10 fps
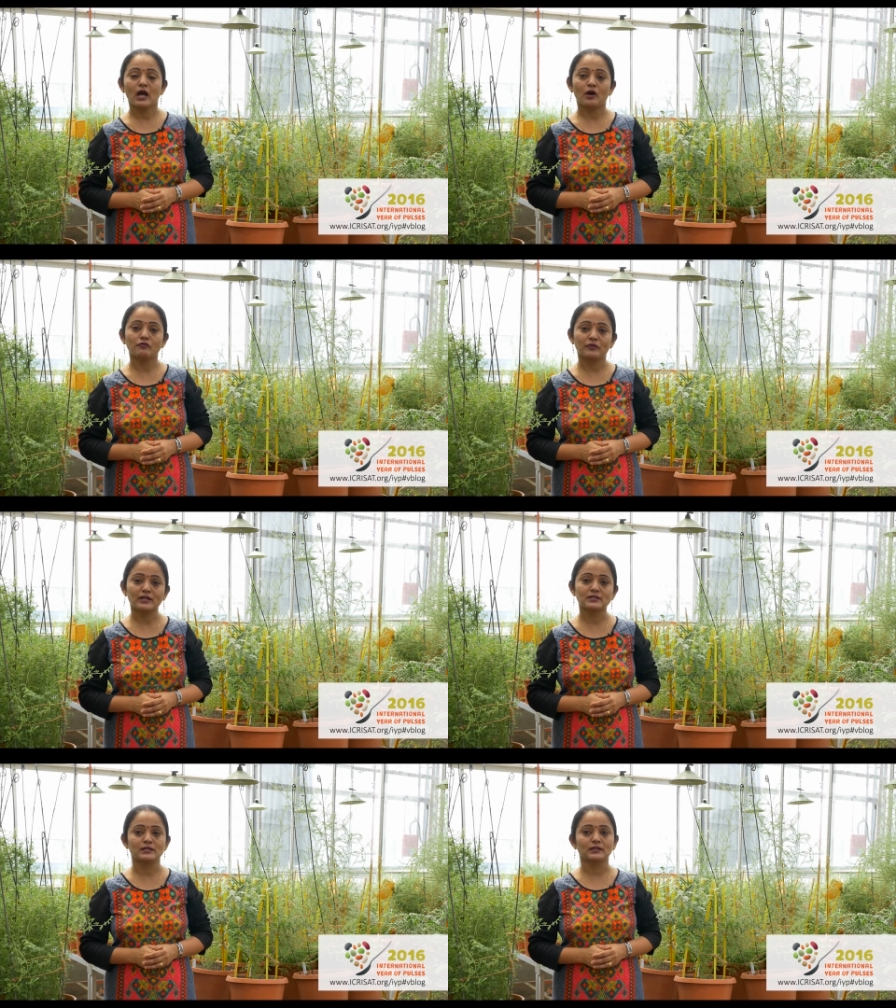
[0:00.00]

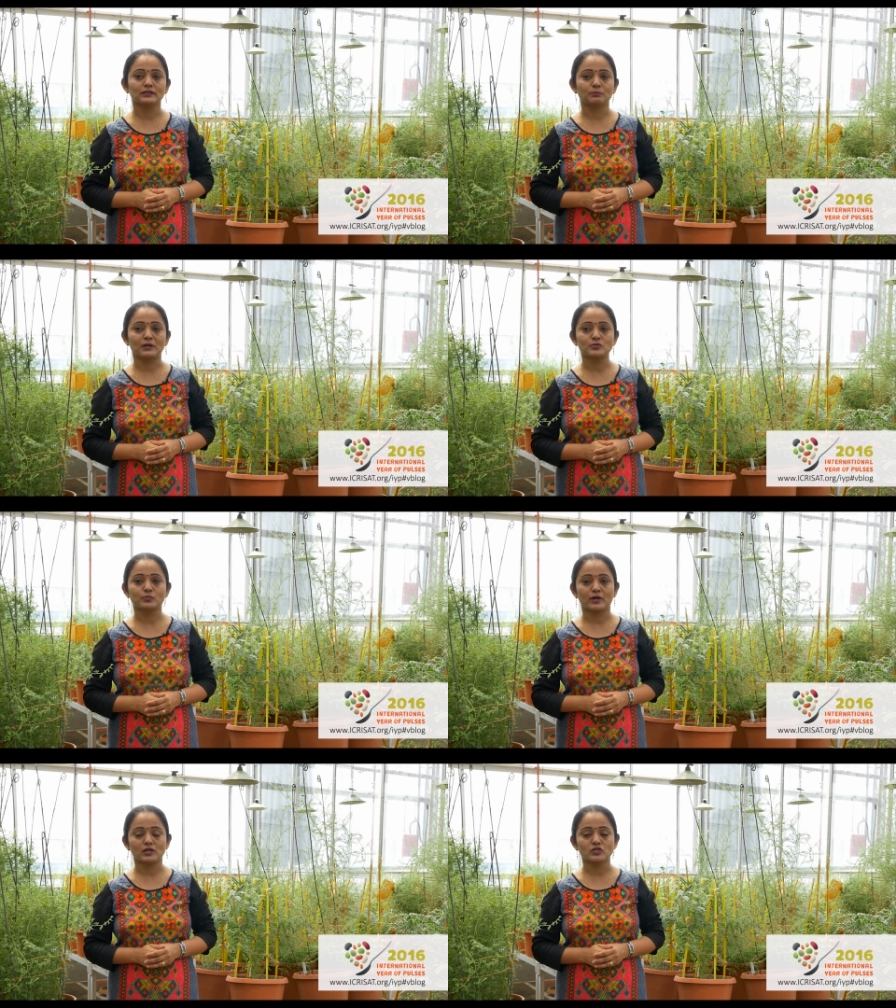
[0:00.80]
affecting the pulse
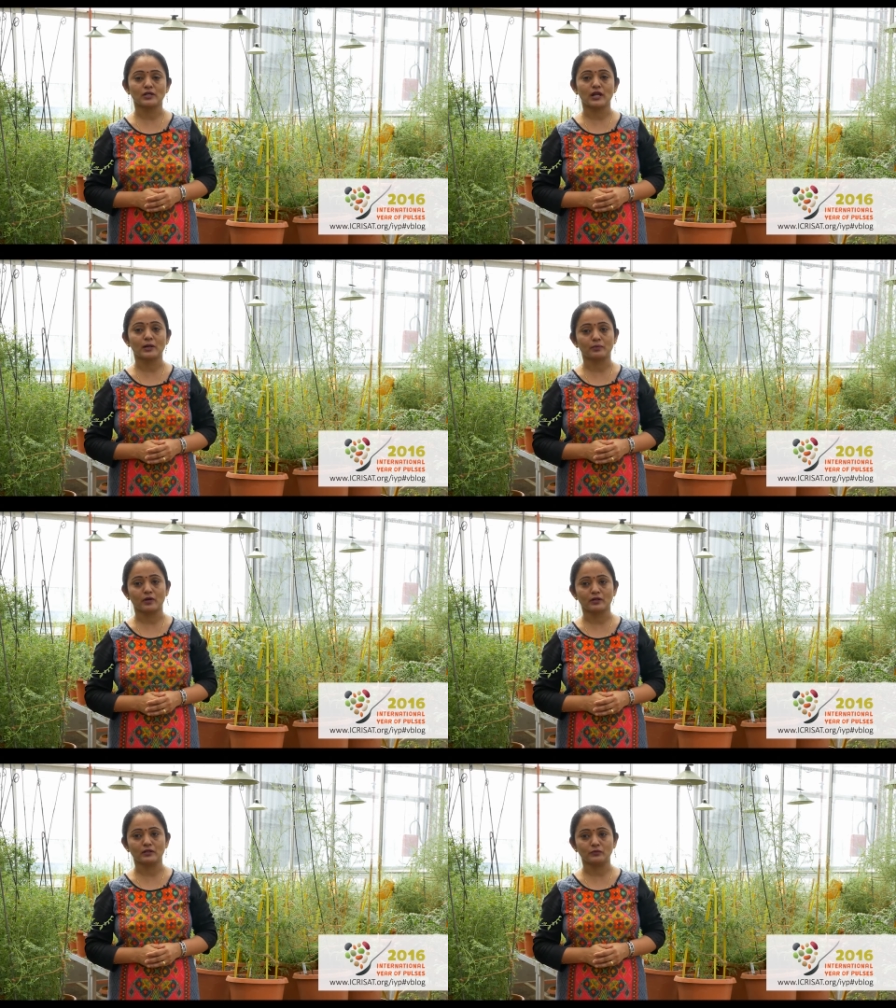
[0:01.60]
production and
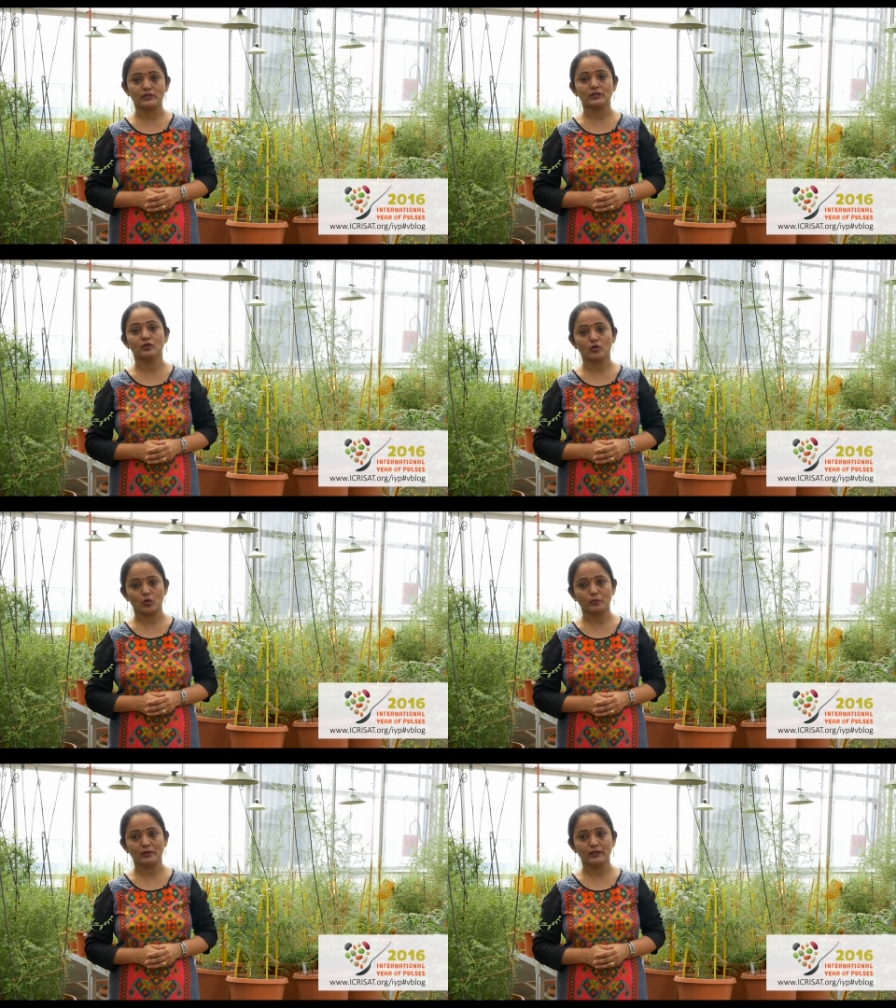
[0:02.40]
productivity
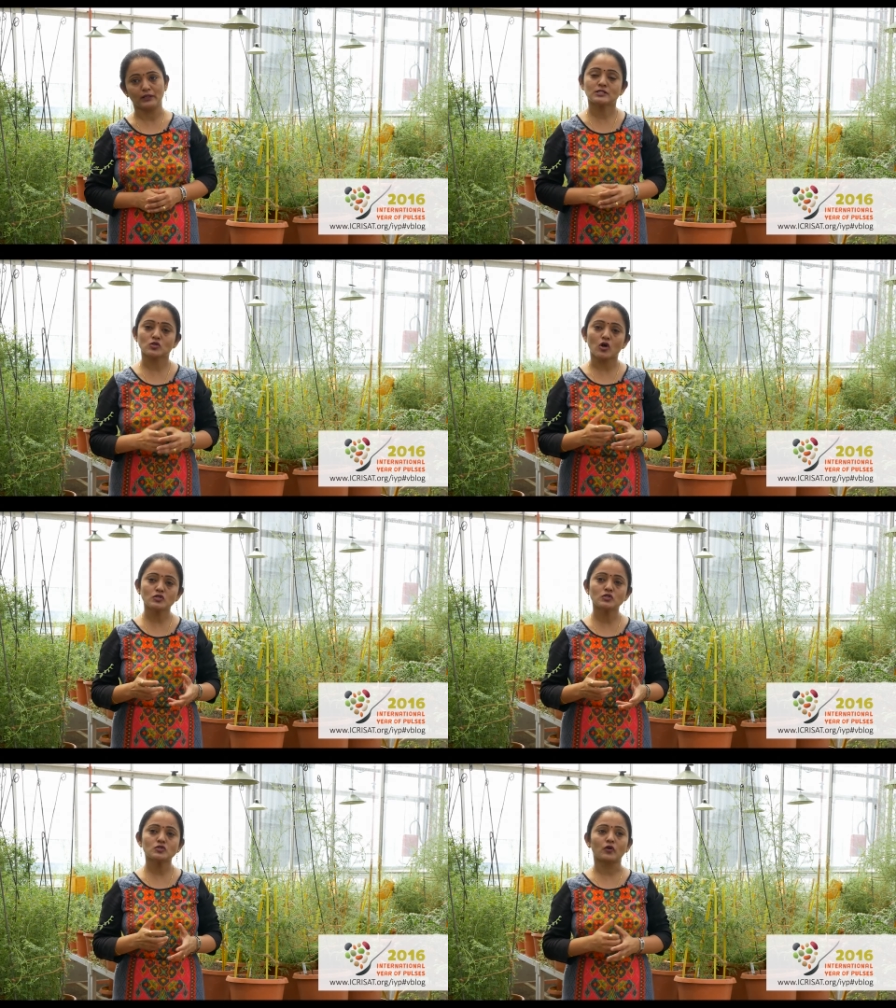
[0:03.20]
globally.
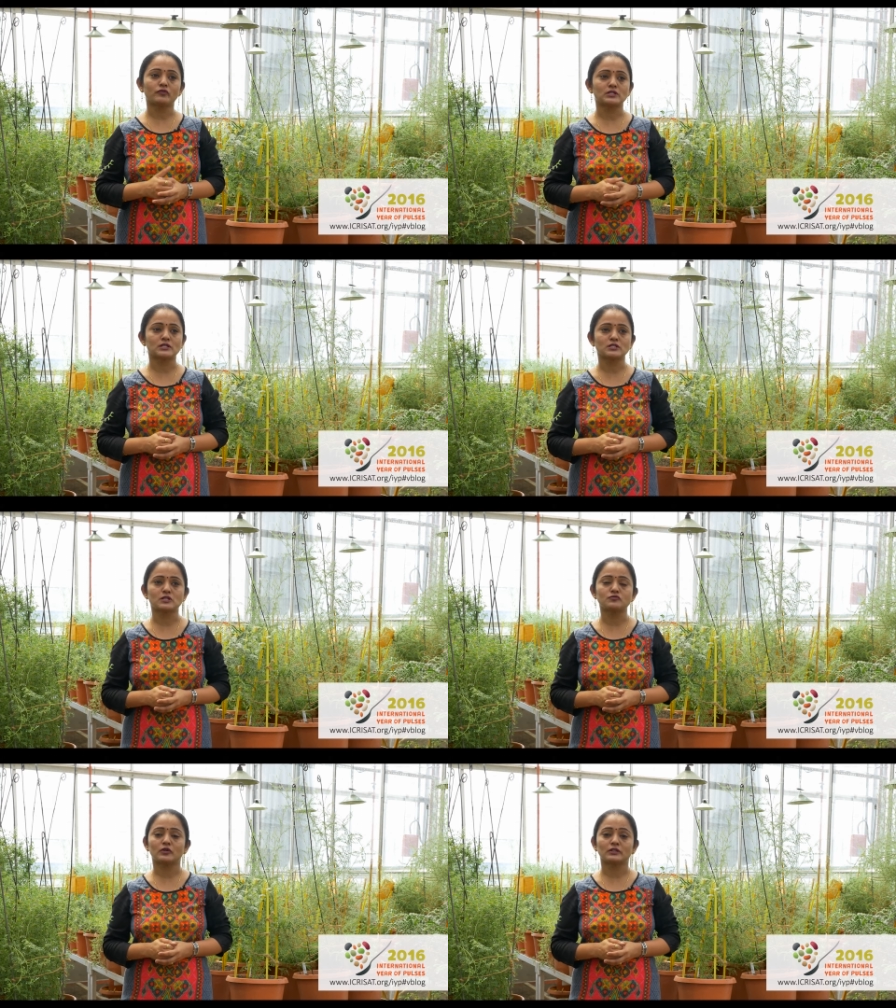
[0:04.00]
Sources of
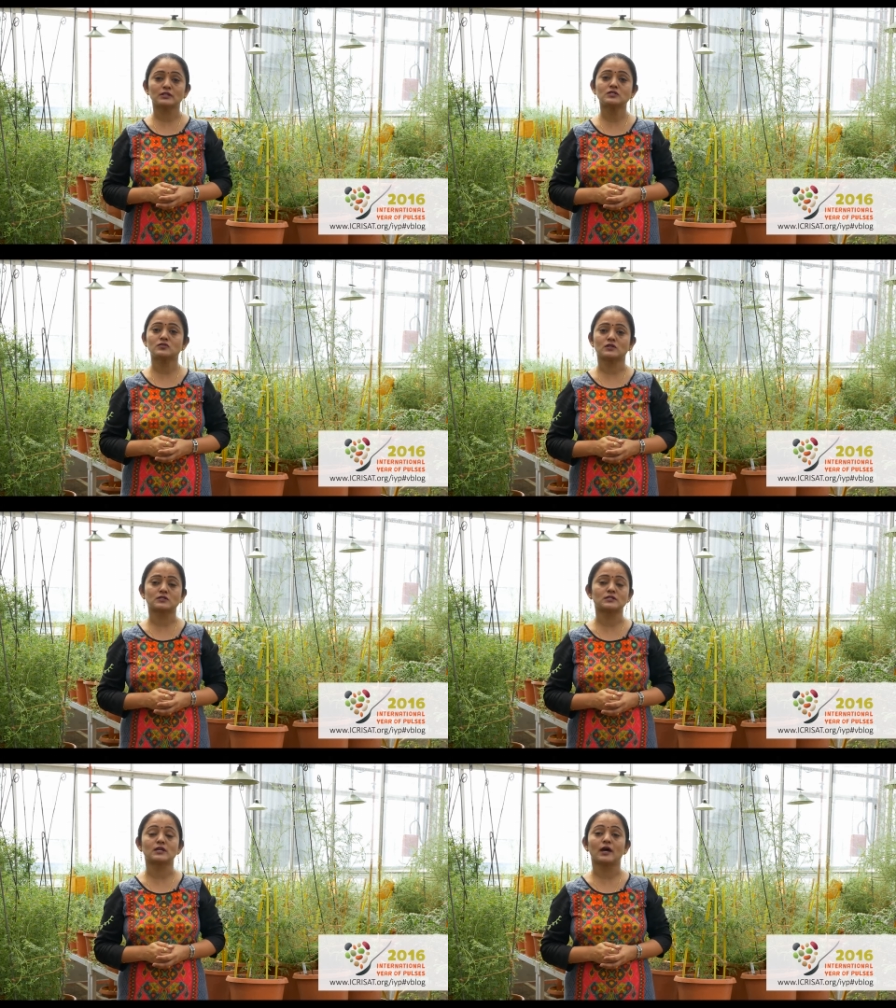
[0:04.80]
resistance for these
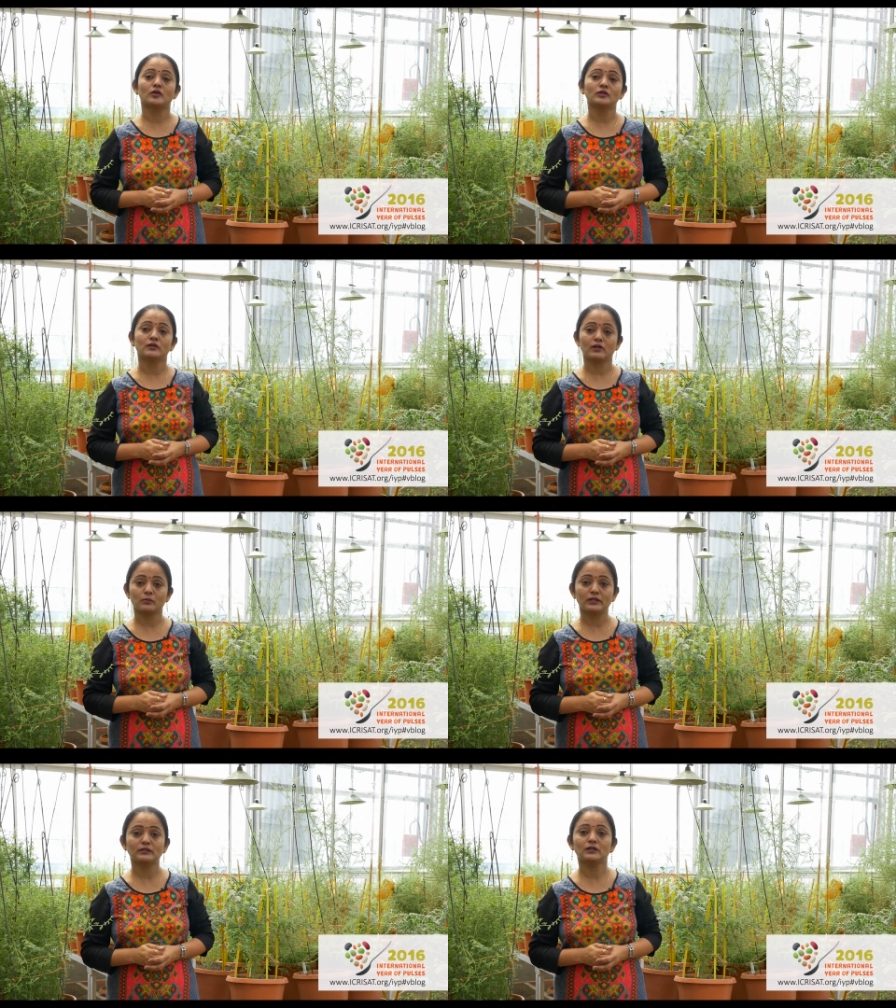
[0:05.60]
stresses, they are not
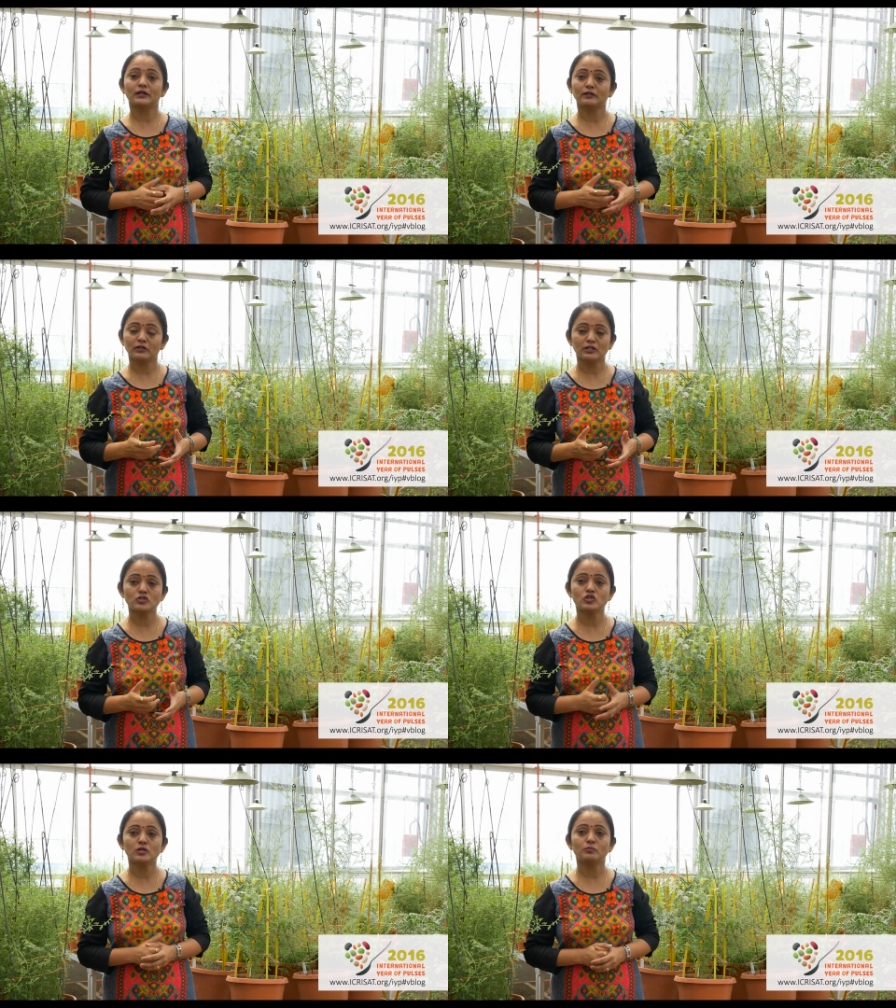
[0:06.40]
available in the cultivated
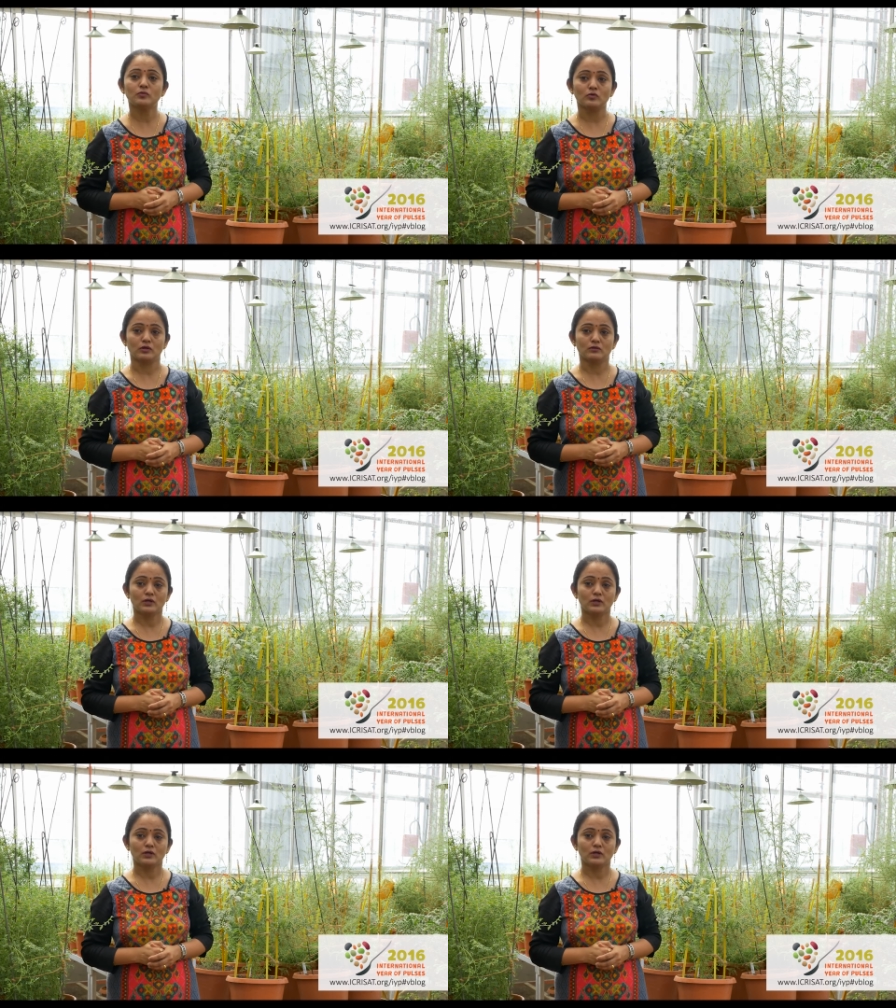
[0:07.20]
gene pool.